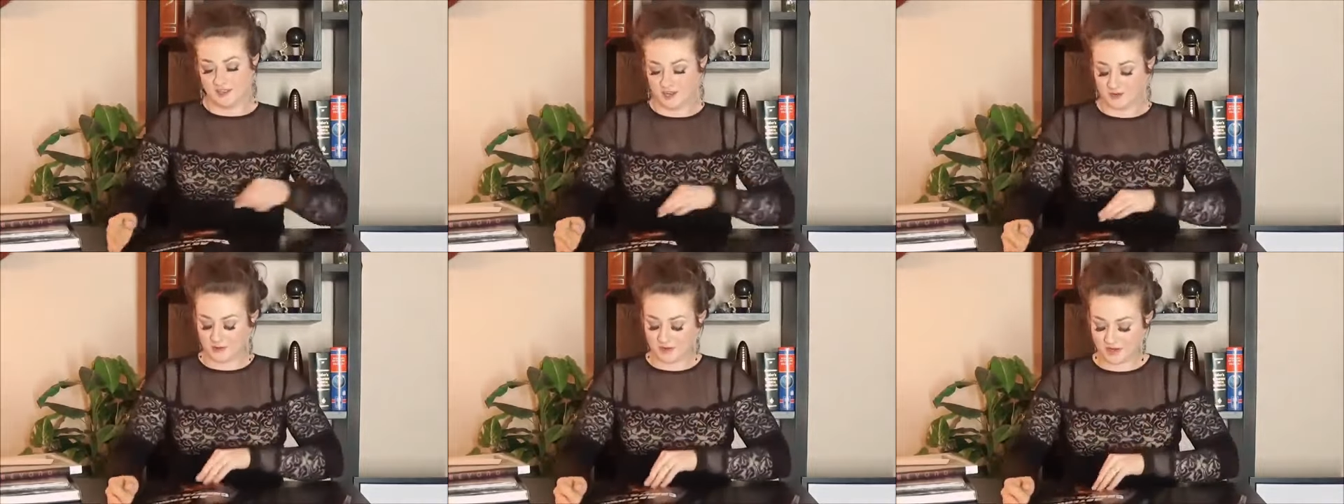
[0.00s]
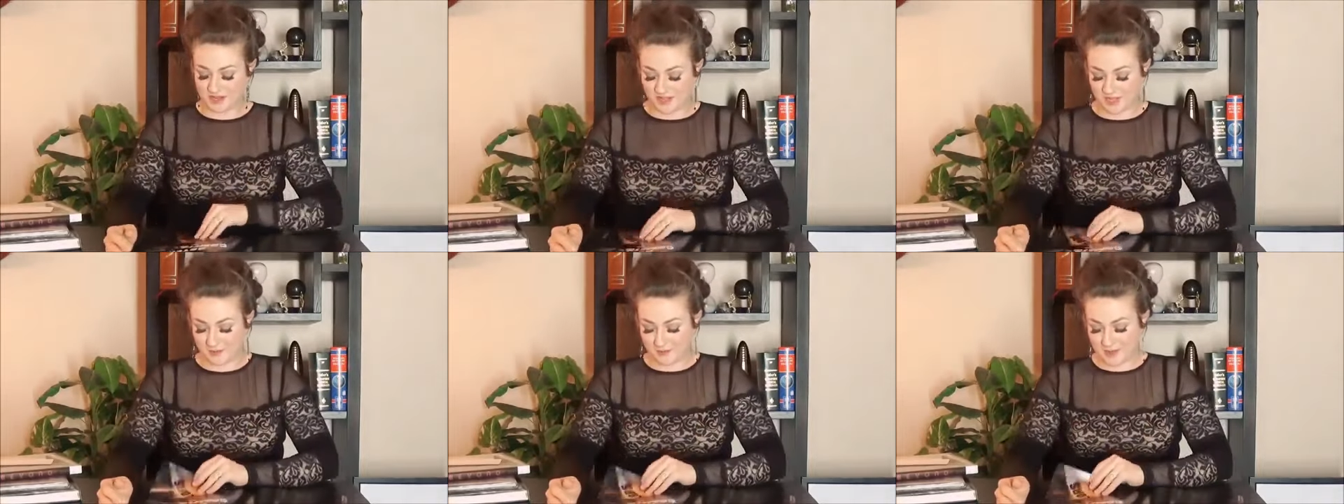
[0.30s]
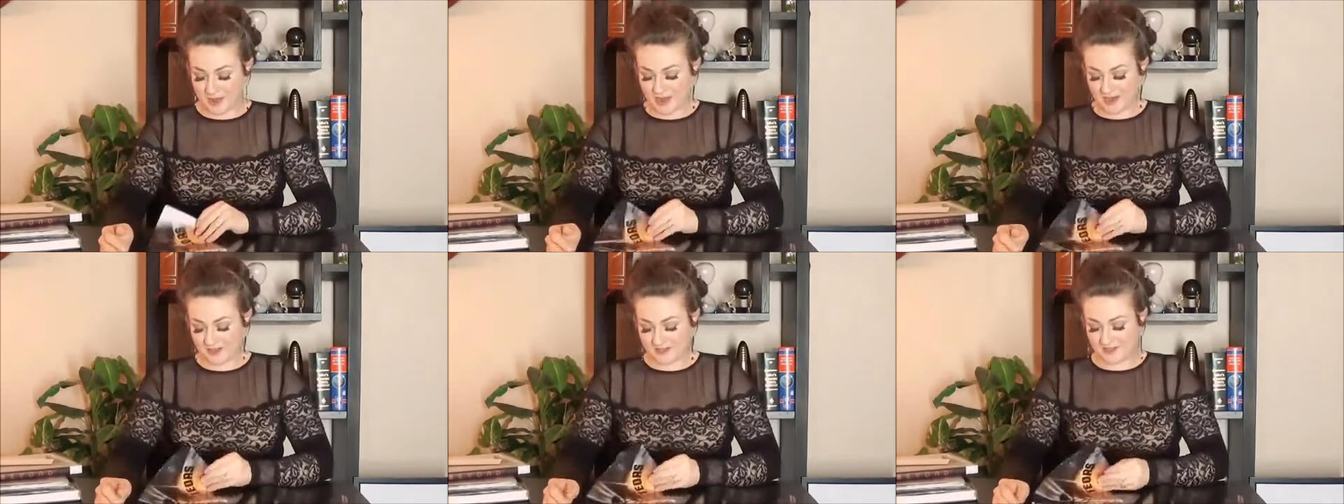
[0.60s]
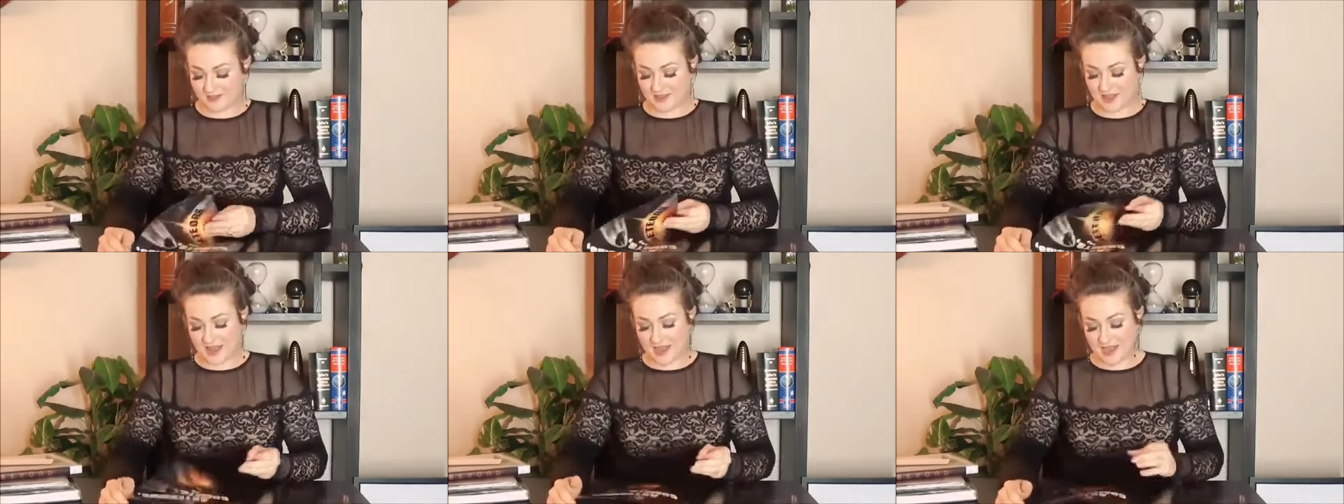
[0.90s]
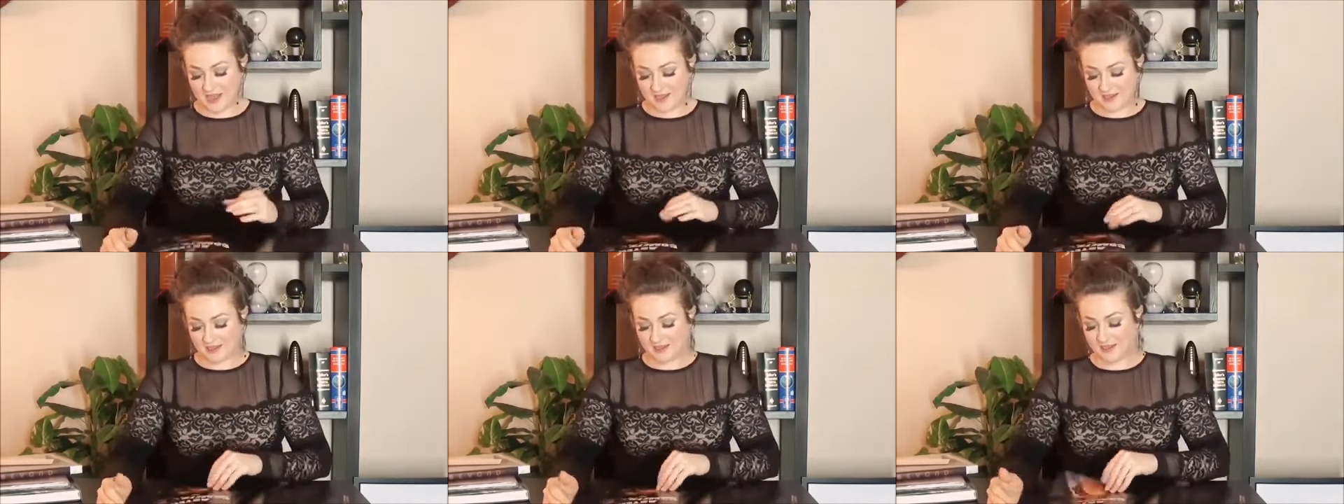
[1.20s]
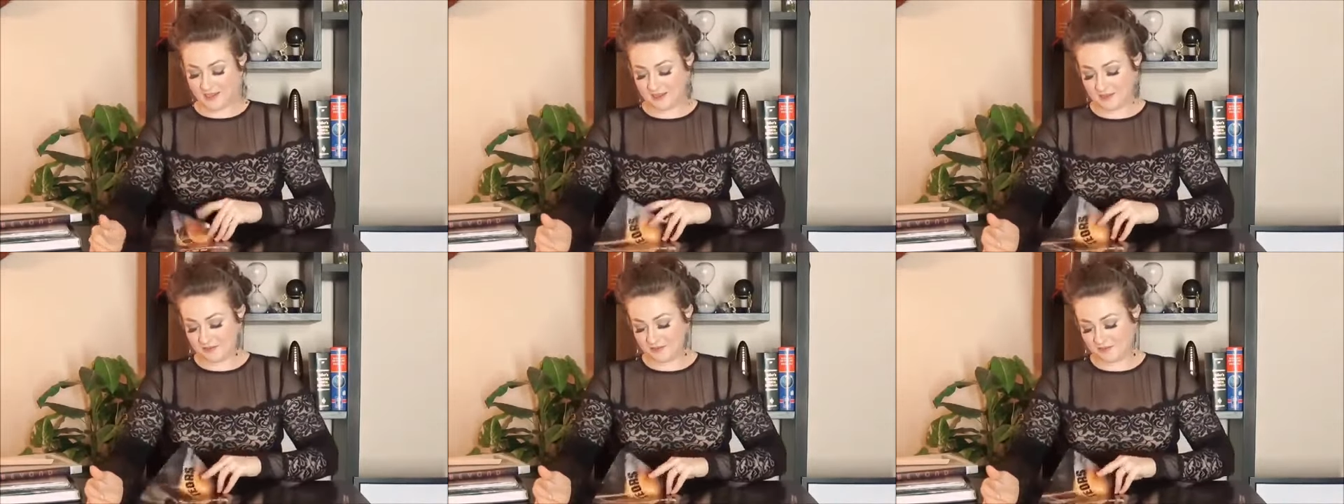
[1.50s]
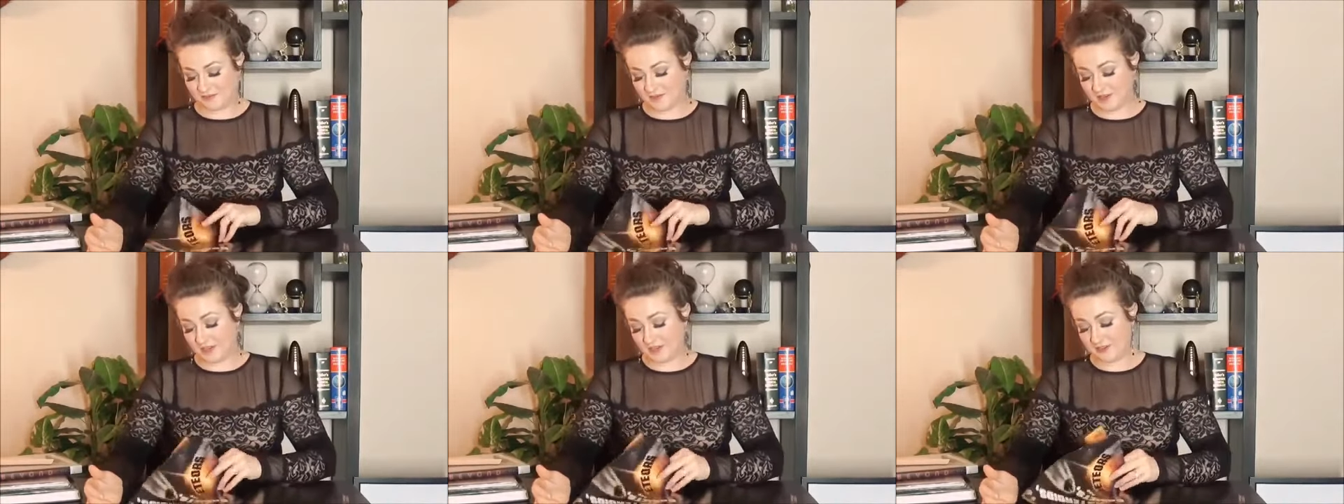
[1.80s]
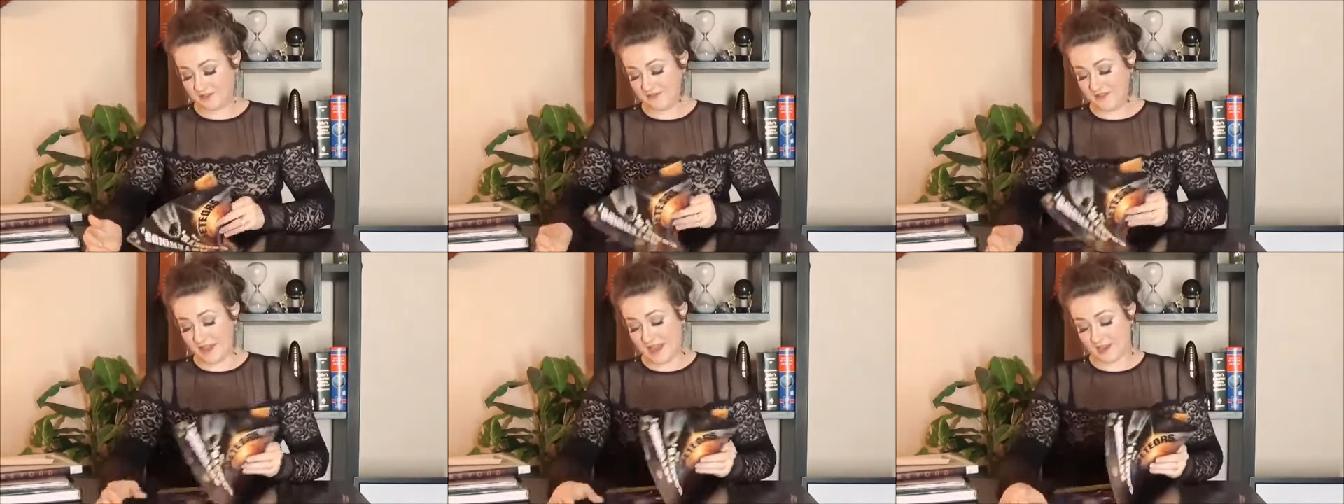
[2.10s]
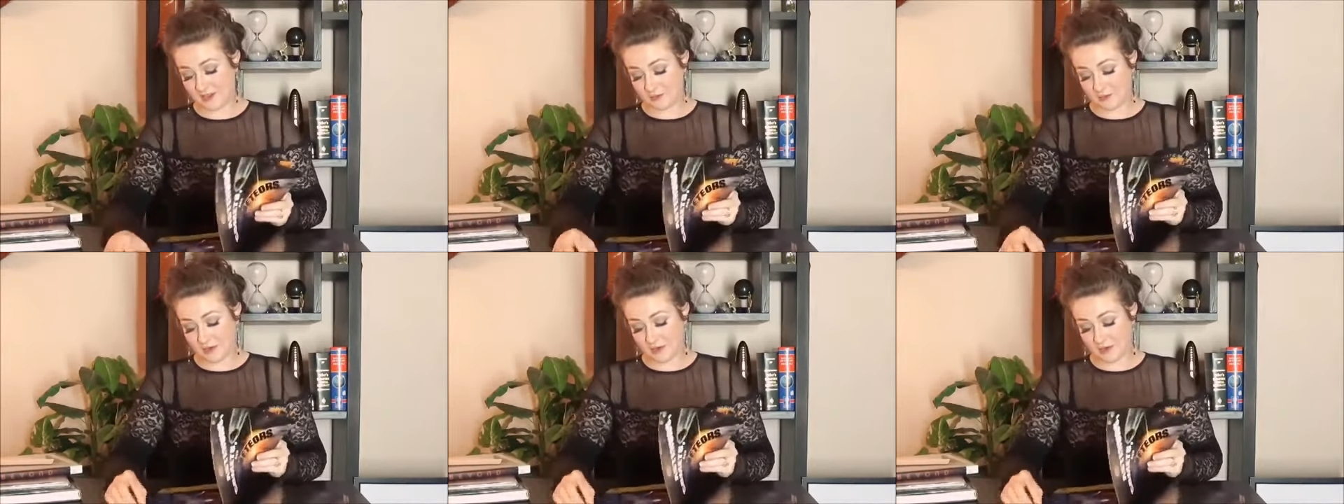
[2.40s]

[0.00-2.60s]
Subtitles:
We're gonna get back to that. In fact,